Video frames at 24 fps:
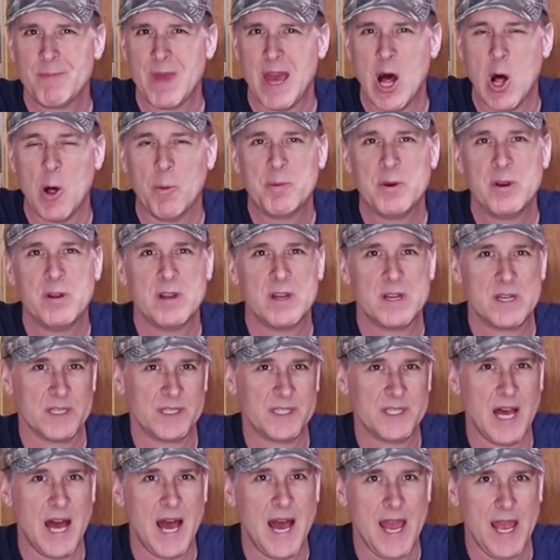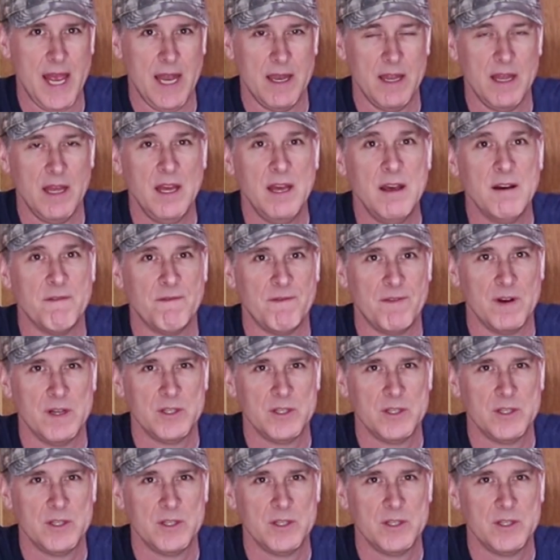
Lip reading: help you to decide if